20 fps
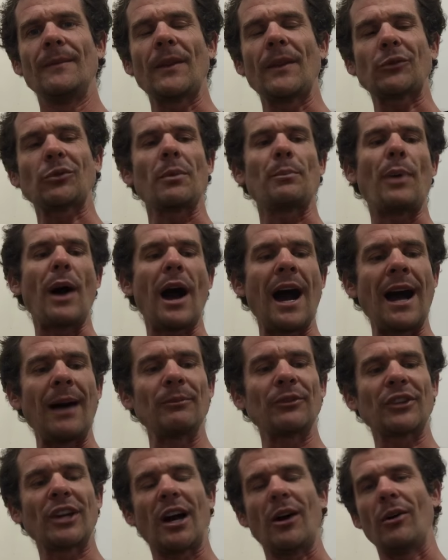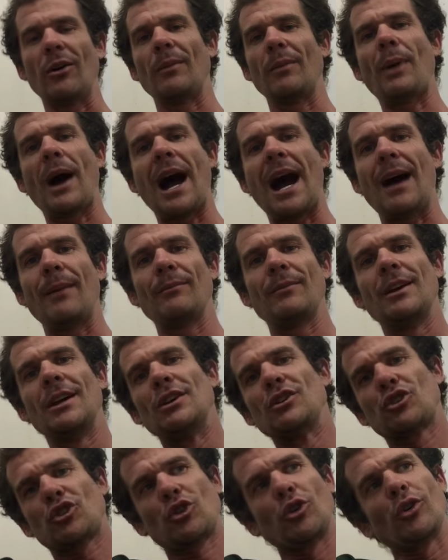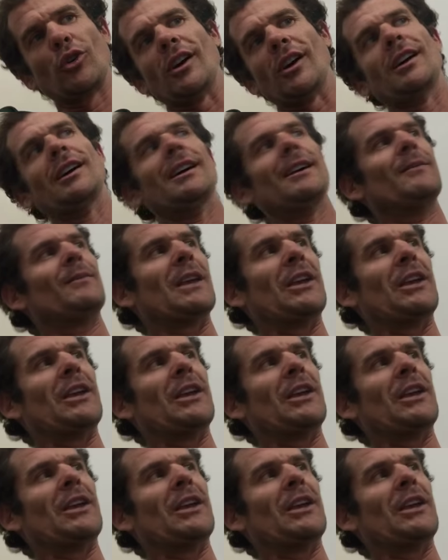That's where the palm's going. The palm sugar